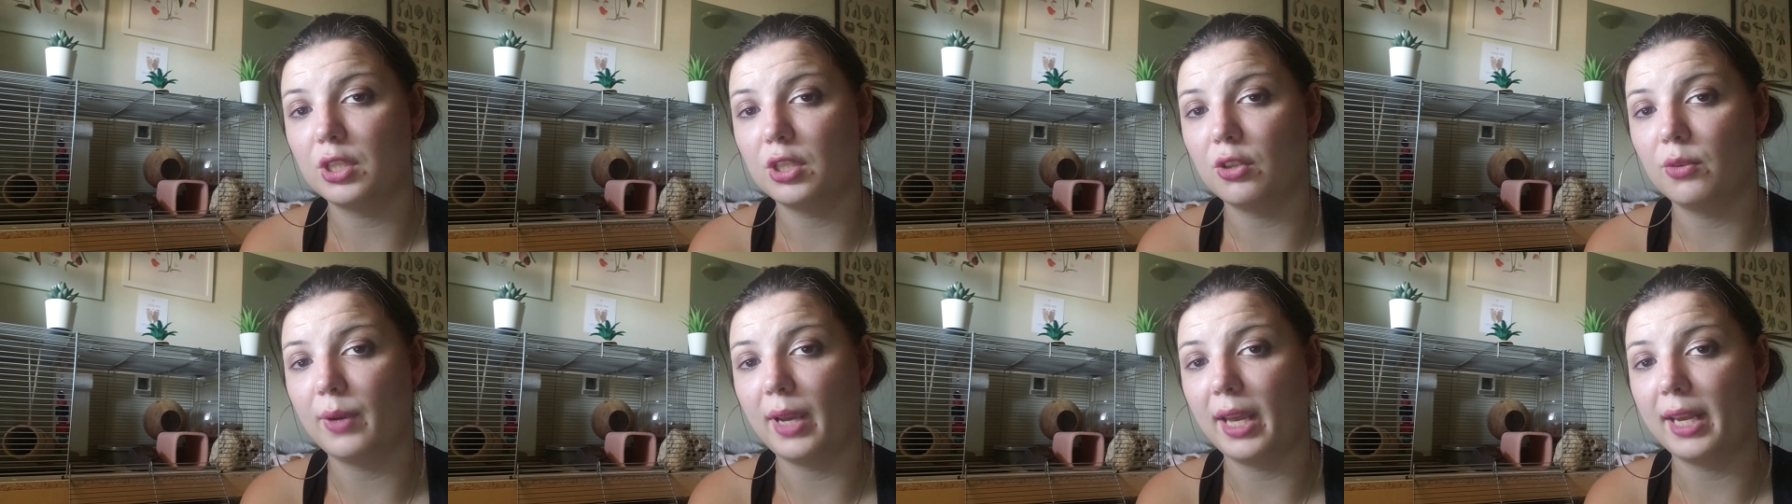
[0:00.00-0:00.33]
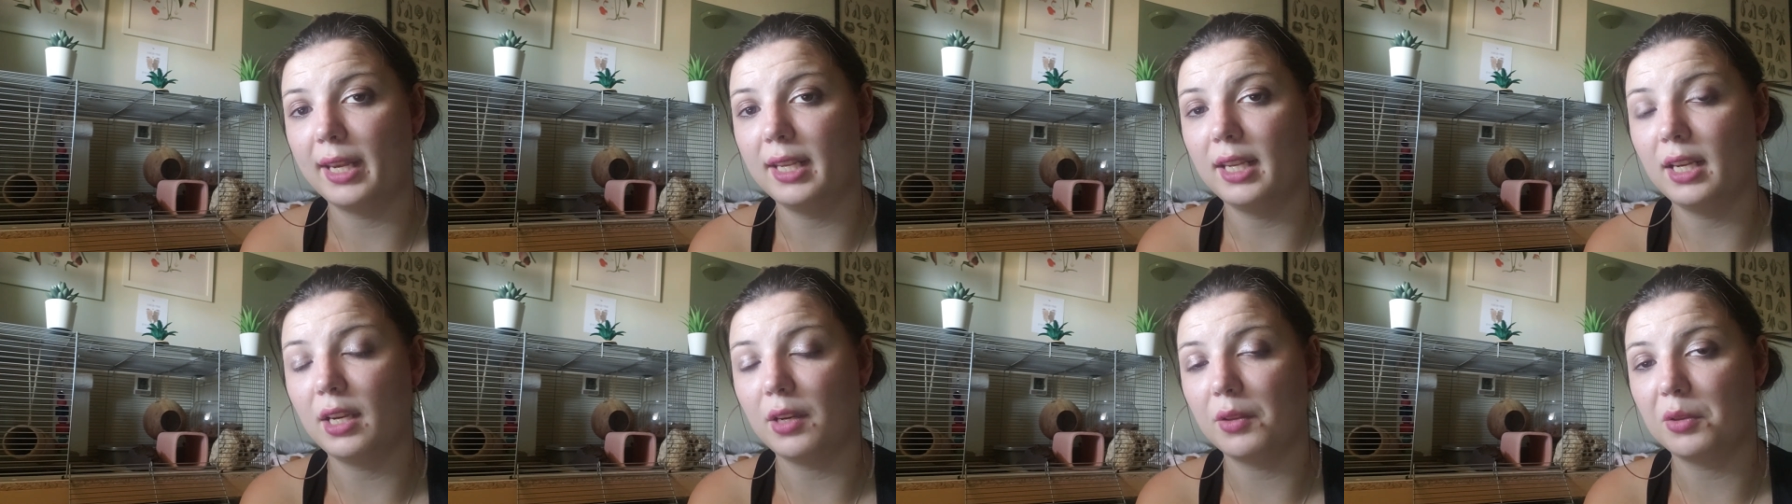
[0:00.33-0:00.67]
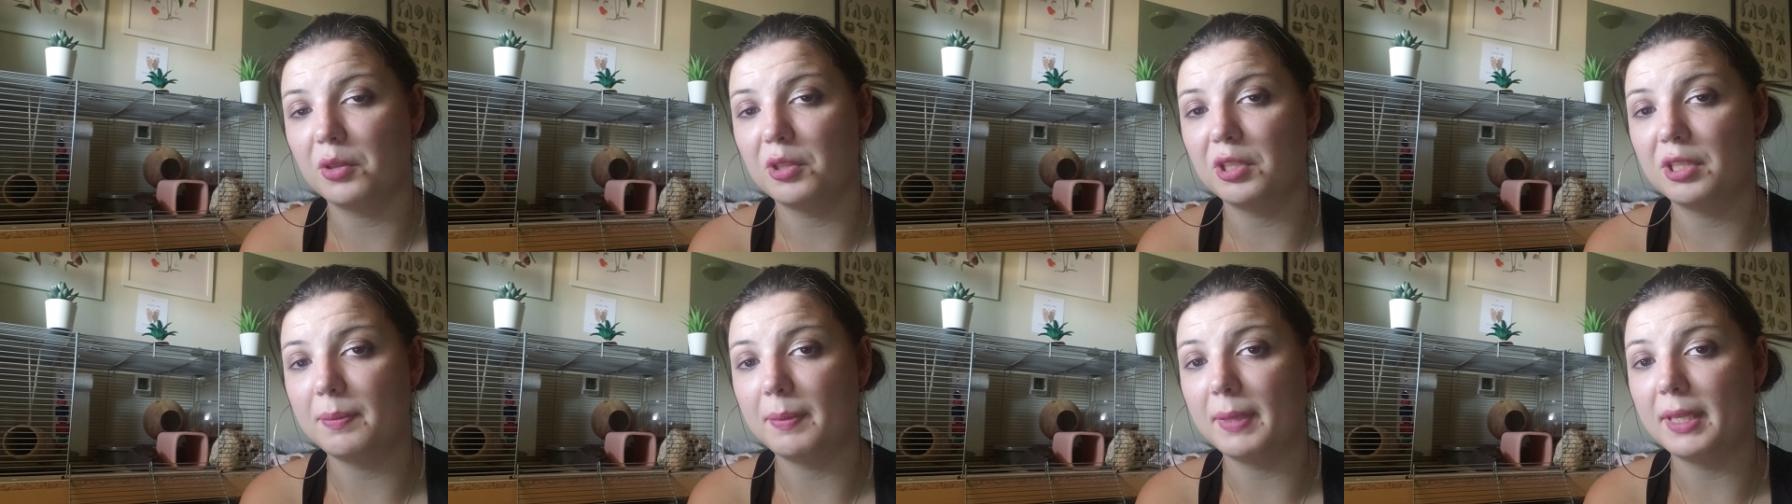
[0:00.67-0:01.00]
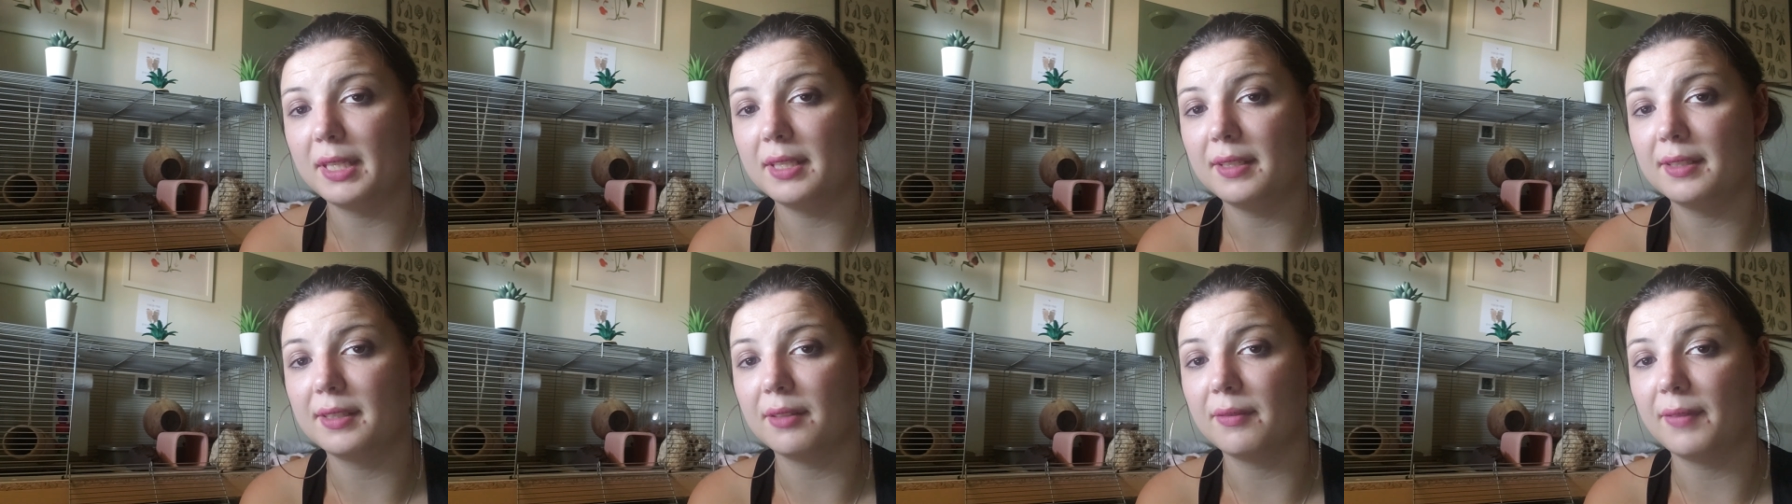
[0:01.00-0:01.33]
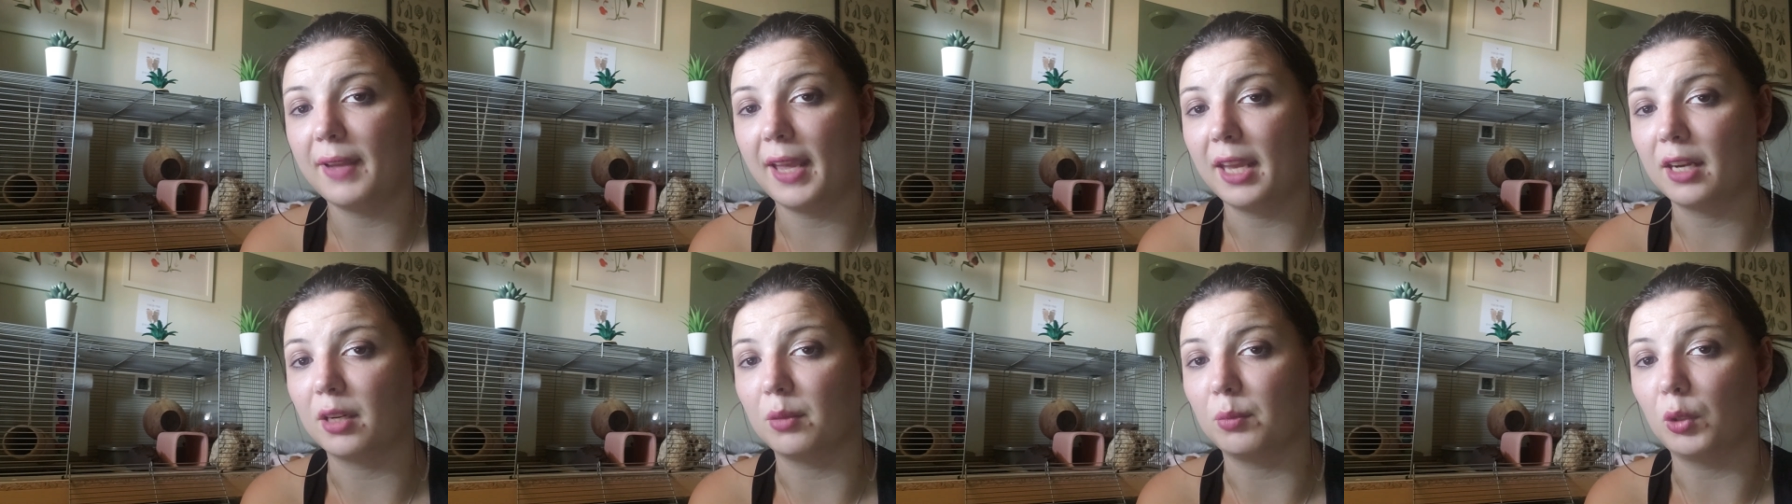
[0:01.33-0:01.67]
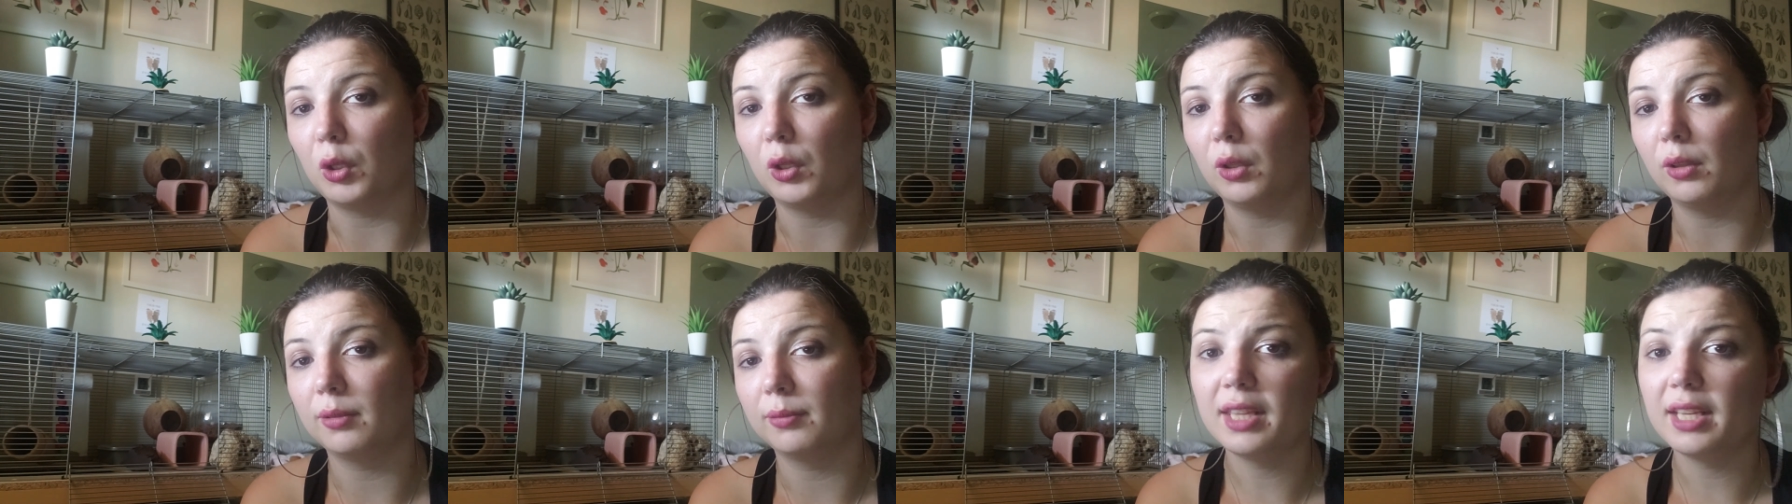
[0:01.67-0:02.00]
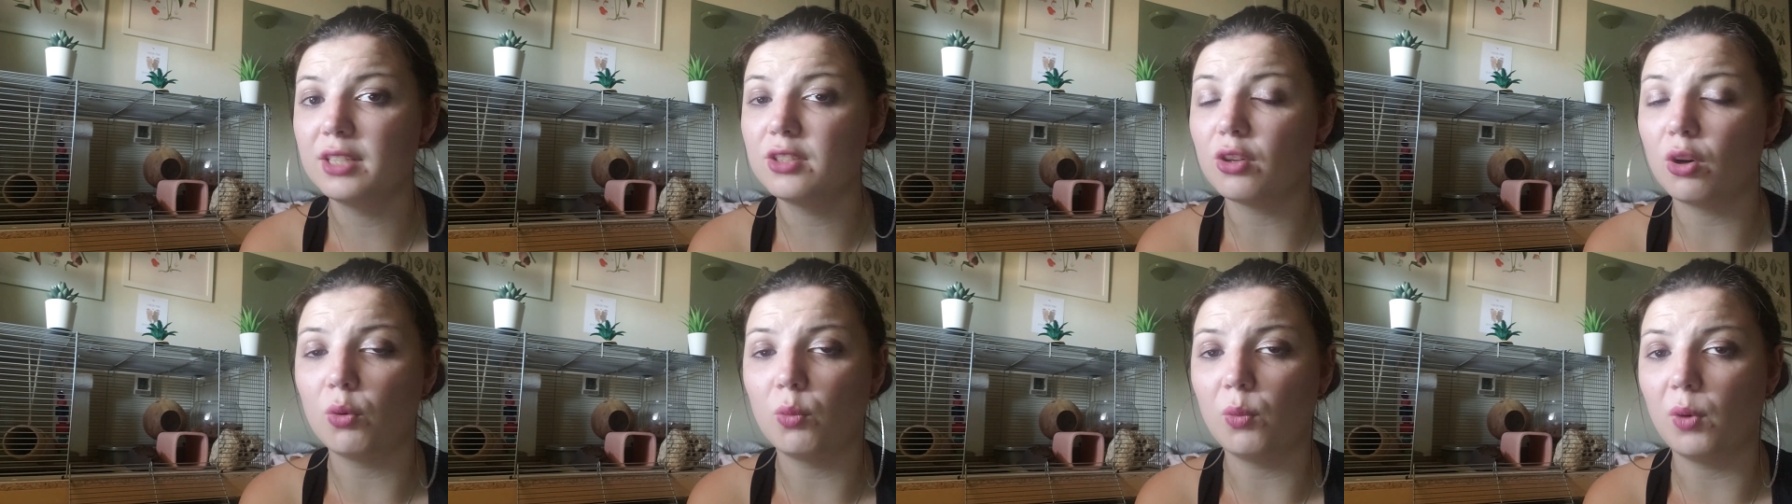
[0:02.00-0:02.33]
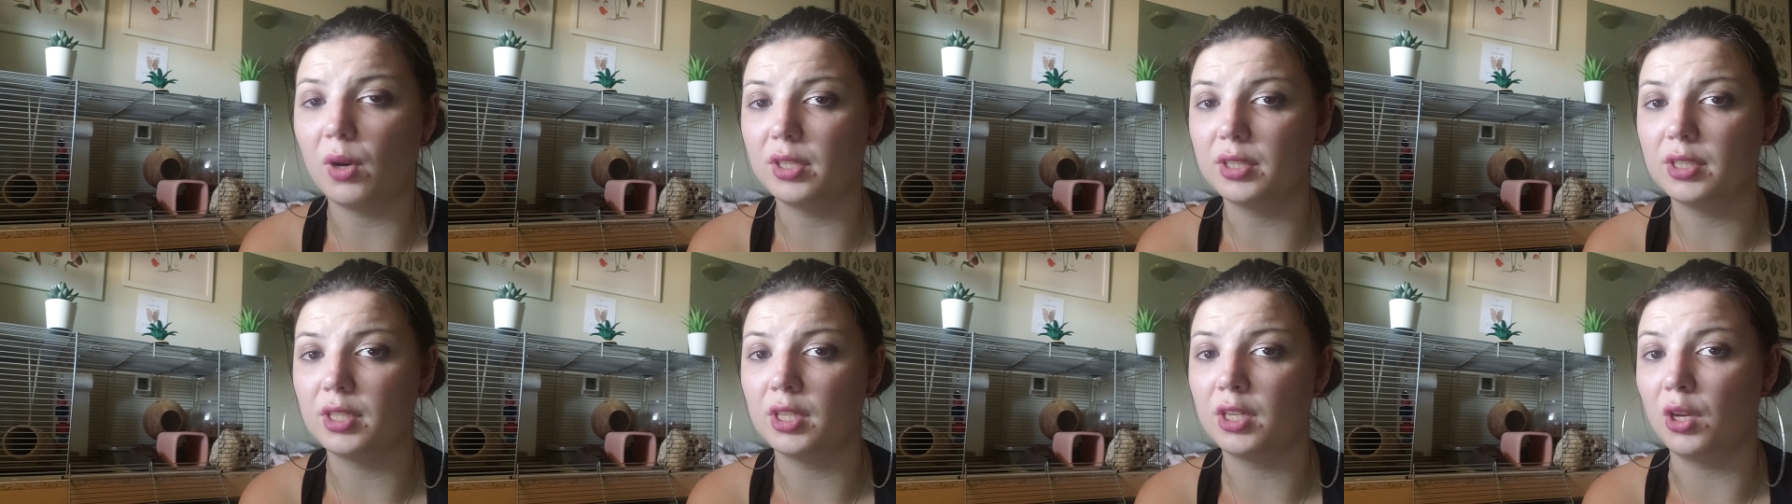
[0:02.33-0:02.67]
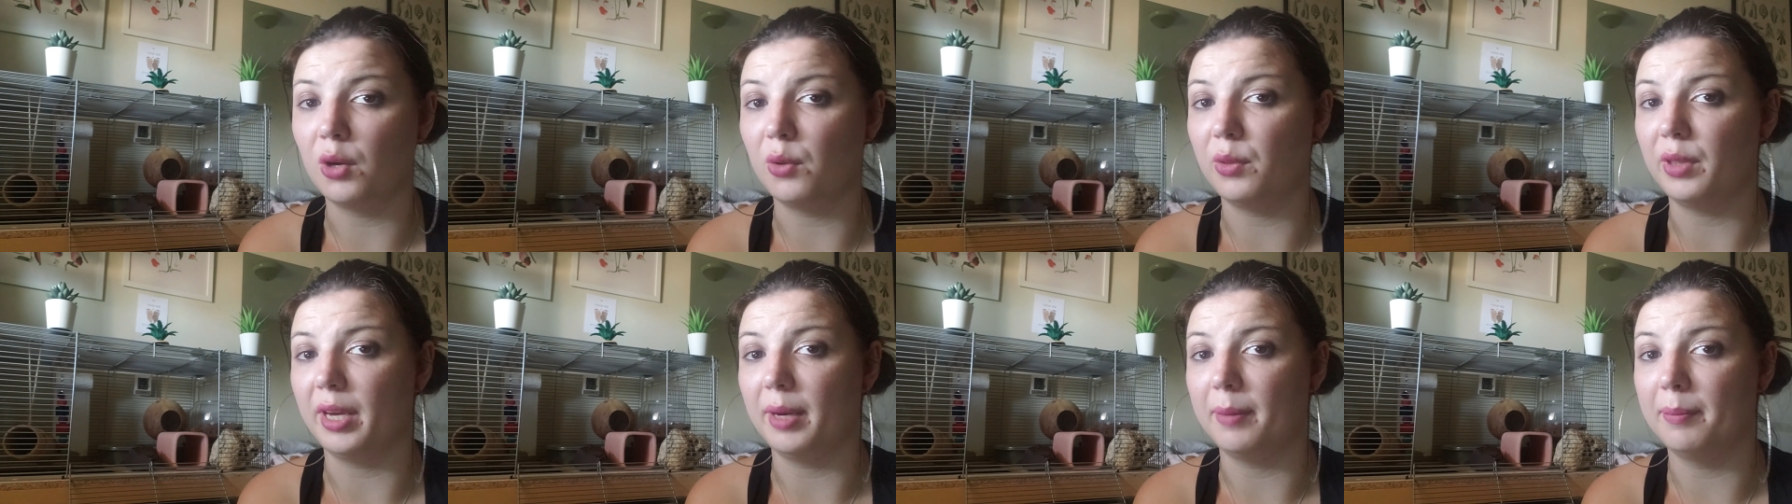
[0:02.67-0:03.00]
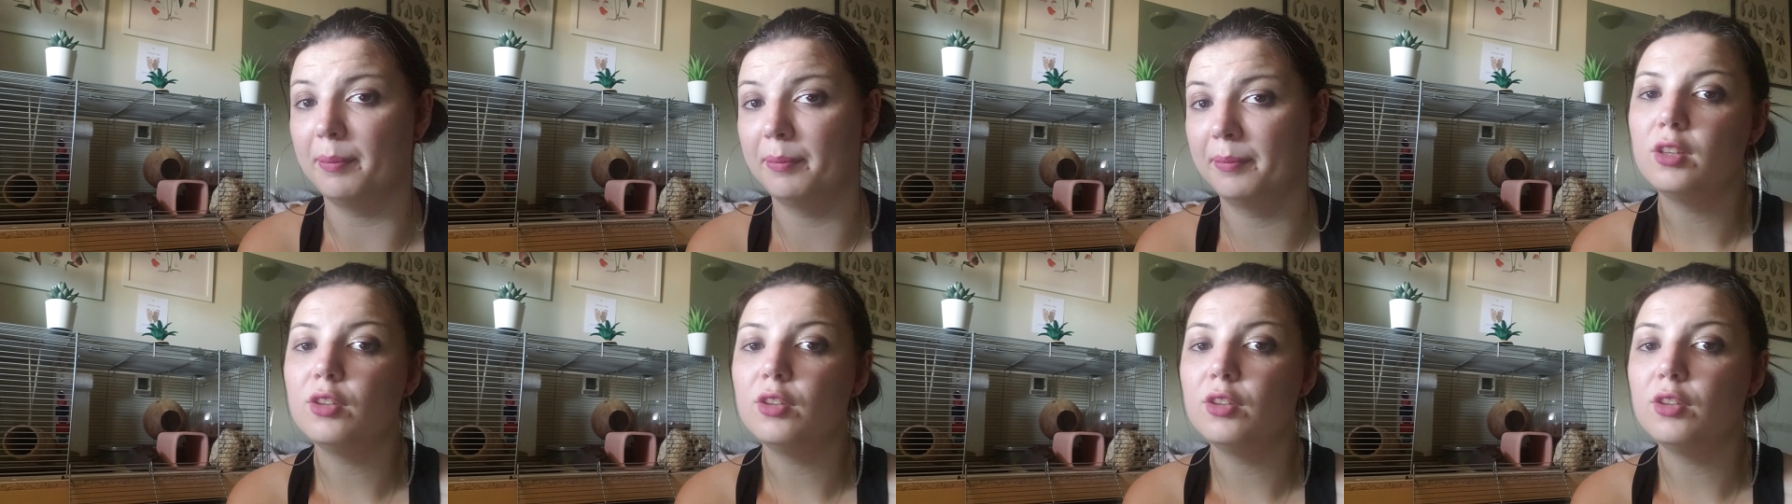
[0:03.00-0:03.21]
to any other species of animal. They don't want to know them.